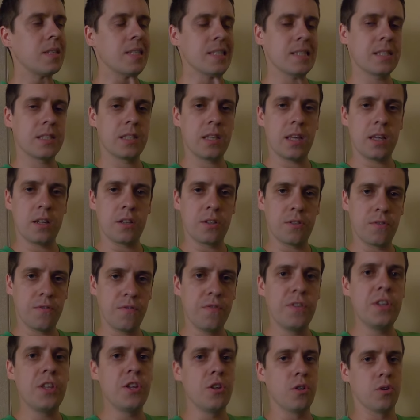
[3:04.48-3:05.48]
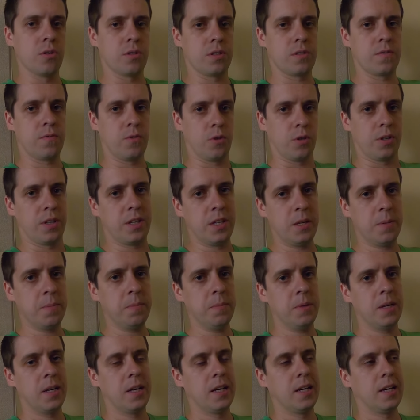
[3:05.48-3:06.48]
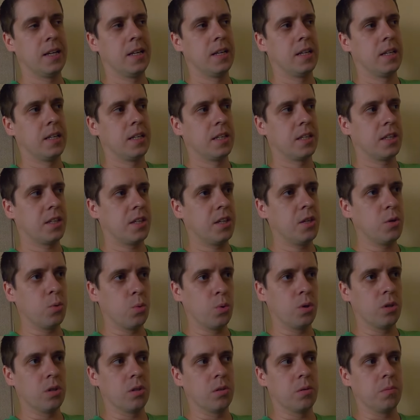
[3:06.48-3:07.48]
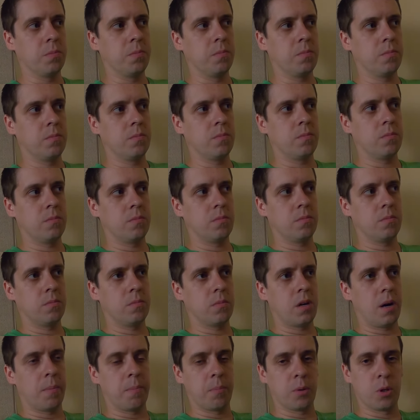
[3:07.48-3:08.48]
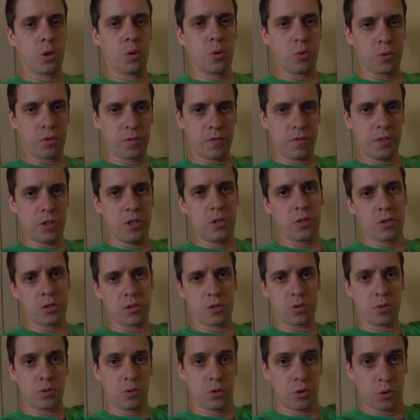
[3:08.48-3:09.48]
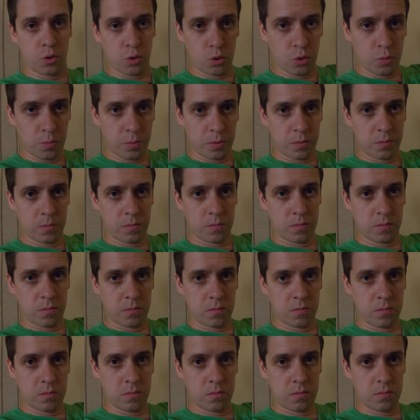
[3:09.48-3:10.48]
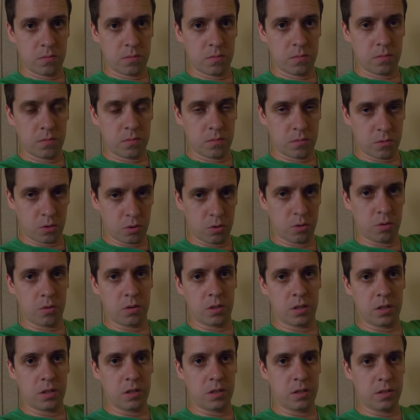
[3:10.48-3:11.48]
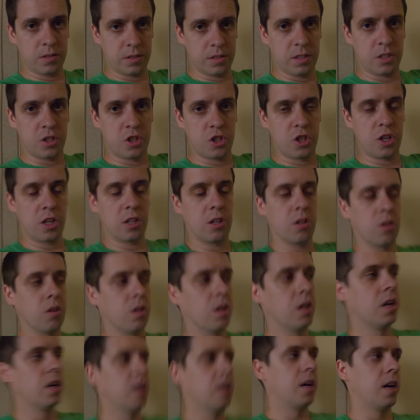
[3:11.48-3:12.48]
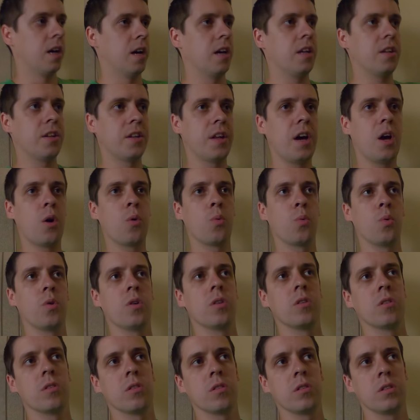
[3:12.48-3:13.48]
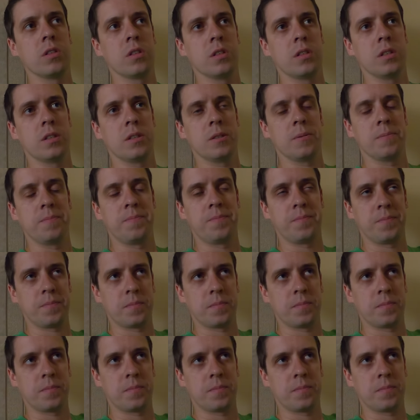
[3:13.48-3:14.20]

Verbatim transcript: send videos for him. He will upload videos on YouTube on uh, this channel, and I will uh,